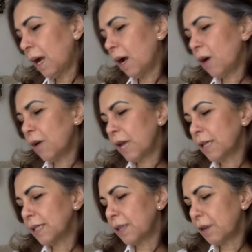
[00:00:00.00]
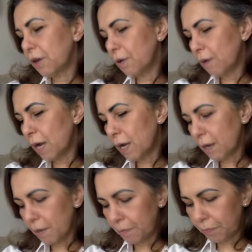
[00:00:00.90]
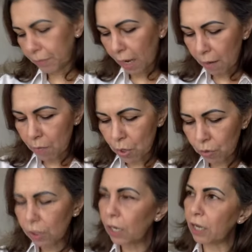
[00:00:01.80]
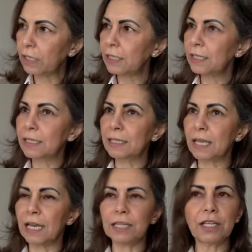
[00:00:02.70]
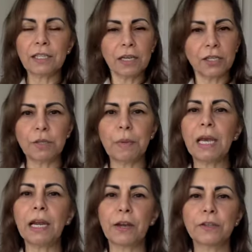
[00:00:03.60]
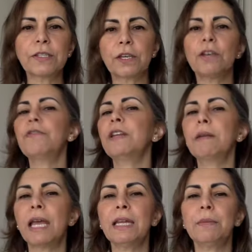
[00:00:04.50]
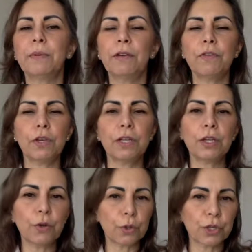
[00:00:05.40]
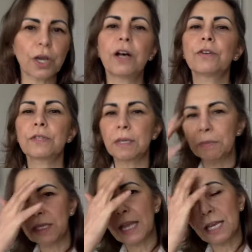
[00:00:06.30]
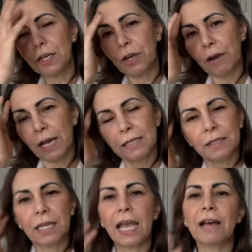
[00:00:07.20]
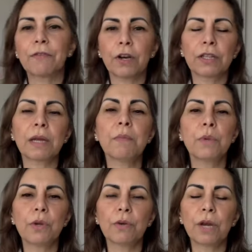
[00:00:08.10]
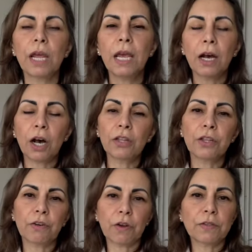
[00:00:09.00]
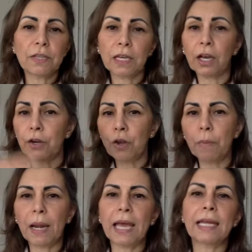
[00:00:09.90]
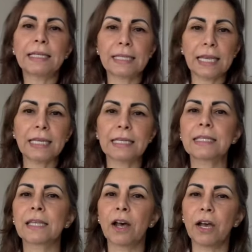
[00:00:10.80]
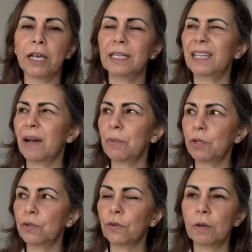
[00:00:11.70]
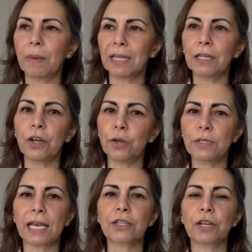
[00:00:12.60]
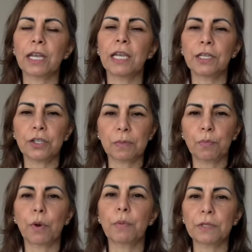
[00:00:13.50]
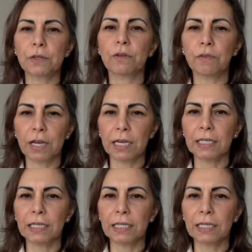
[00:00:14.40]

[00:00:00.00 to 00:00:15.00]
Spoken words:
Oh yeah, so Moon doesn't like to be alone. So if in your chart or somebody that you know they have got their Moon on their own, so they've got no planets either side. I'm not talking about the nodes actually here, just proper sort of like